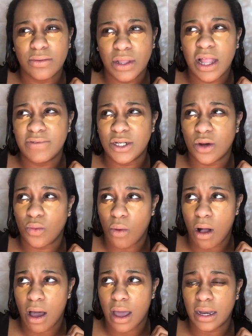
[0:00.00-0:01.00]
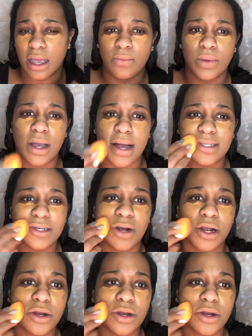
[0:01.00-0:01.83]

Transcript: we left here at one and we got to our